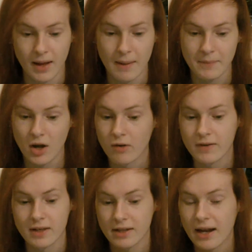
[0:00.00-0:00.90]
um,
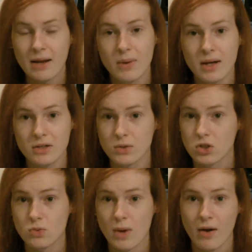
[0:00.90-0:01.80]
coffee at the Dye Works,
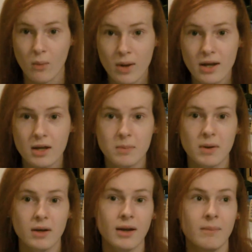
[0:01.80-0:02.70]
which is where I work,
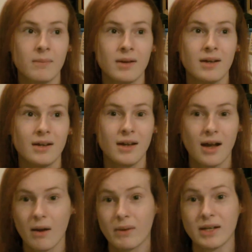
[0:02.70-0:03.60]
but um,
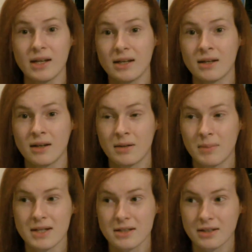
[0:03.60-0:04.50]
I went in
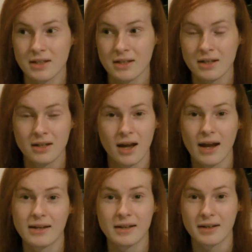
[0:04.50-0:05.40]
and basically
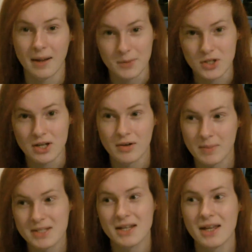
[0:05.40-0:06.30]
had a cappuccino
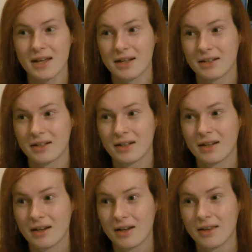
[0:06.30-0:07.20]
and a biscuit, and
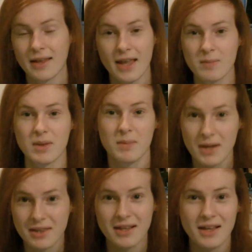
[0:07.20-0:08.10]
they gave me
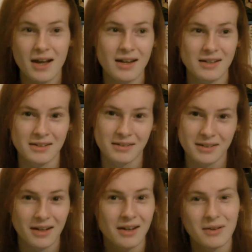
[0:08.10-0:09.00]
a birthday card, and
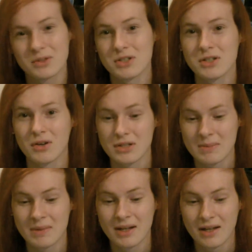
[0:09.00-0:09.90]
uh, it was just
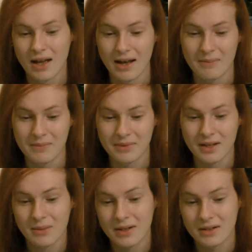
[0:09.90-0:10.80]
awesome. Um,
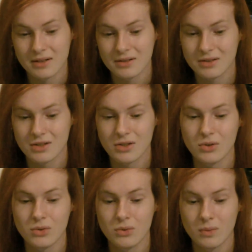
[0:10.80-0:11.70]
then I went to